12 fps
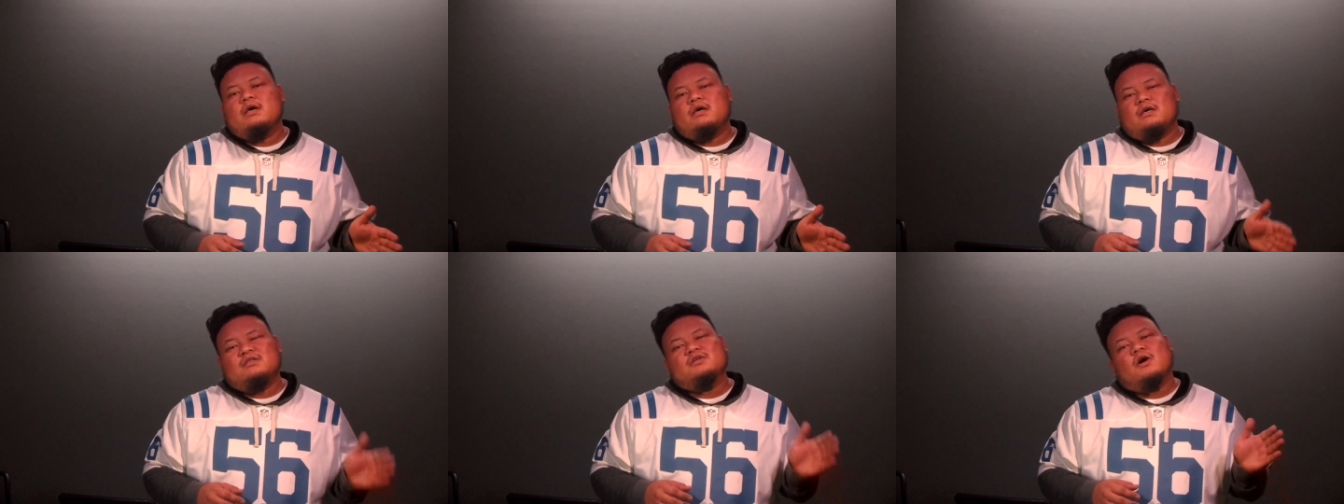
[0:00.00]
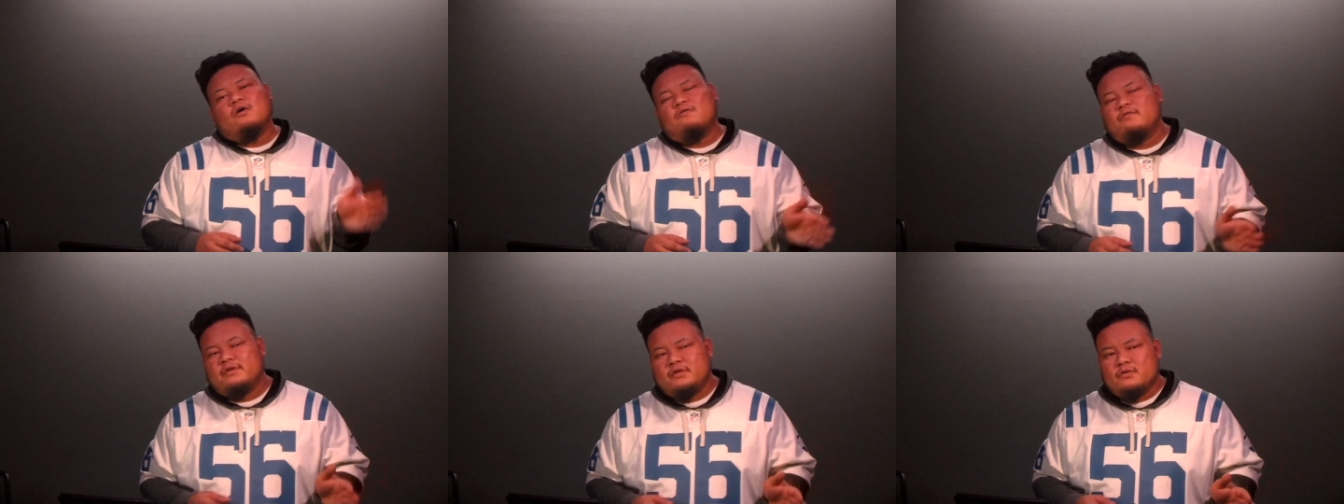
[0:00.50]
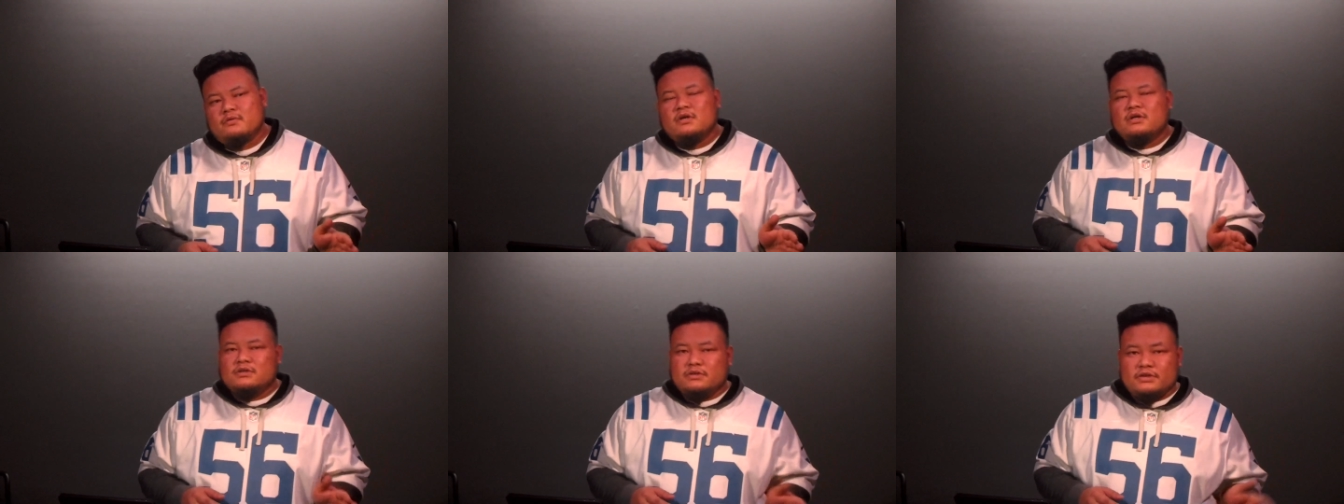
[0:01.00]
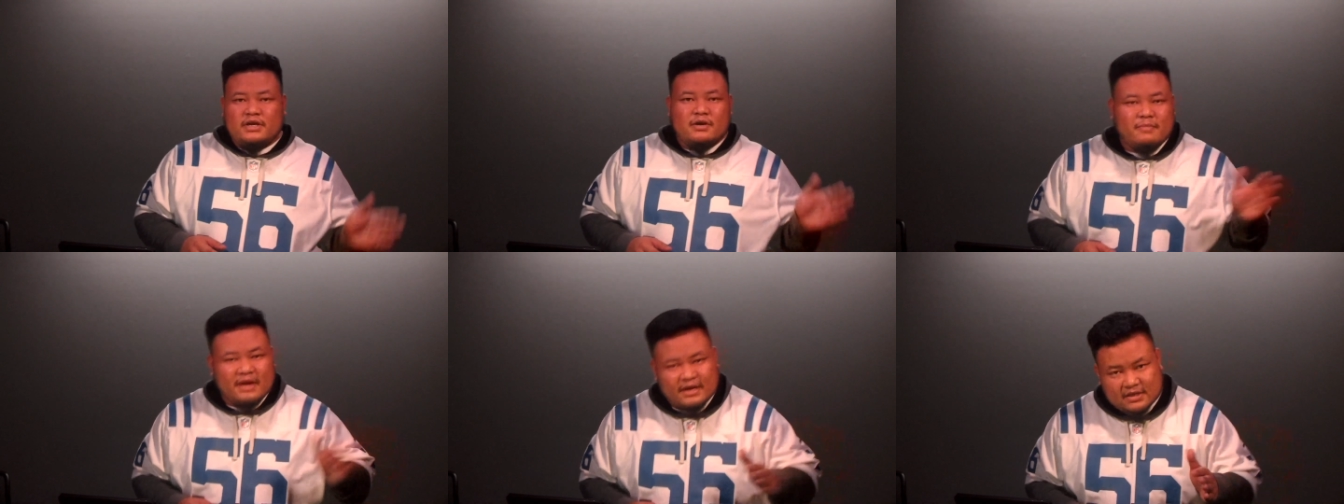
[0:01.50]
it's hard for you to get
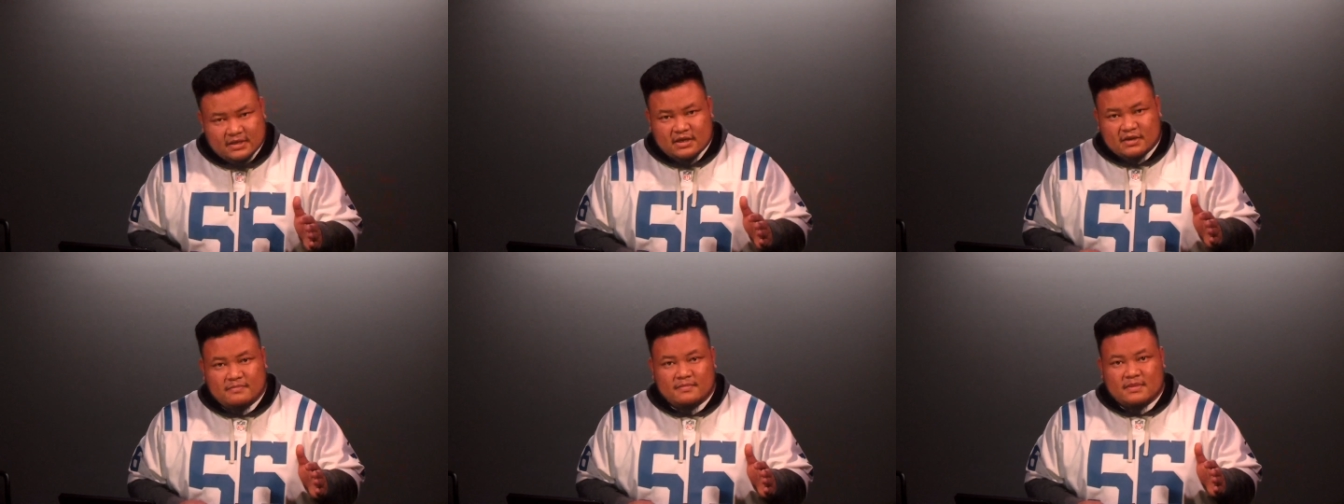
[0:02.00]
back again.